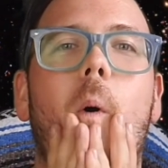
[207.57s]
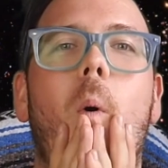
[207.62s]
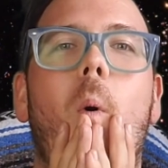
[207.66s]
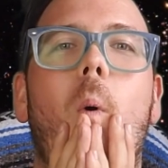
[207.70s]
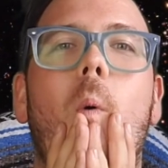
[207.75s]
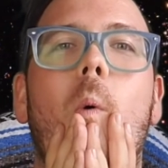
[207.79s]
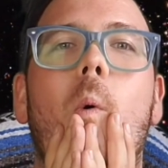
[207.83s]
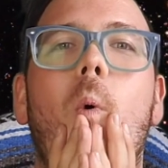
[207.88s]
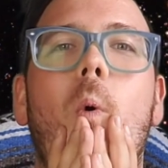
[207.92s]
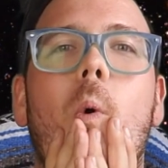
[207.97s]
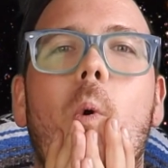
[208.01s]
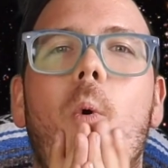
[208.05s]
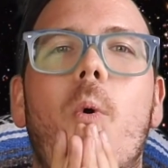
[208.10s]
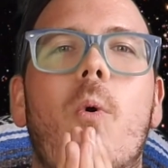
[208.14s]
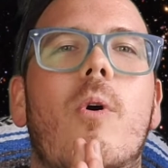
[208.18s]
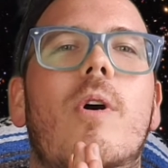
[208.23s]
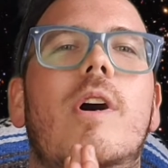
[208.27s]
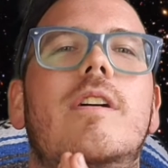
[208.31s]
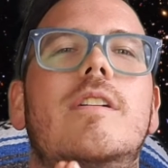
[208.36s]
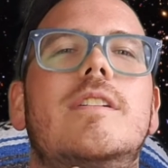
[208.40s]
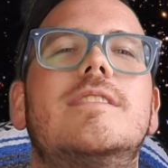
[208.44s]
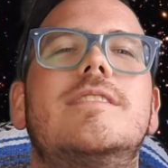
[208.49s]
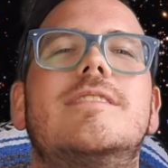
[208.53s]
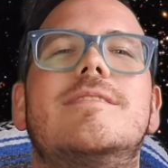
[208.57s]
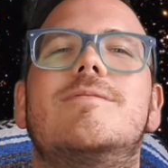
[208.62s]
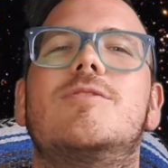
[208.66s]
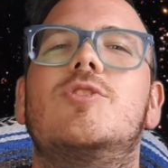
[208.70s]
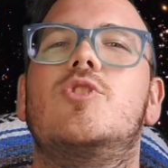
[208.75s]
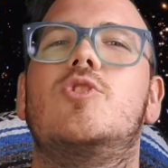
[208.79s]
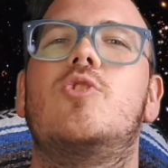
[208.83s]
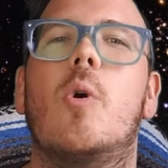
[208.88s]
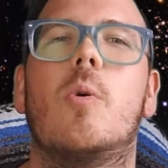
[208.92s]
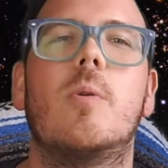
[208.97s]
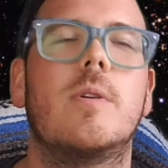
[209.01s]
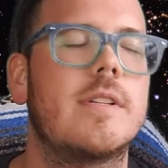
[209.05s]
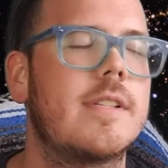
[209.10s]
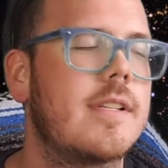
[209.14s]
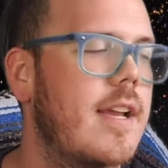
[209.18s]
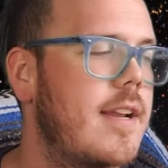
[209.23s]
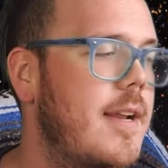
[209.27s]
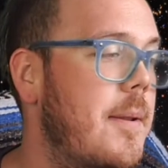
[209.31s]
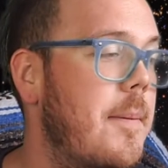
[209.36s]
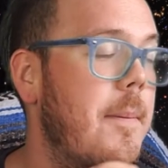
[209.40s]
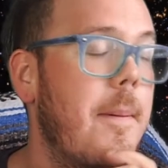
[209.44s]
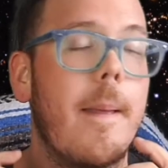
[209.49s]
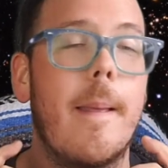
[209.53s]
ooh, so
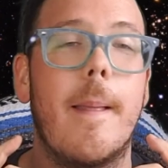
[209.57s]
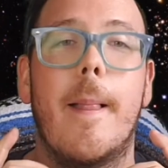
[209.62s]
excited.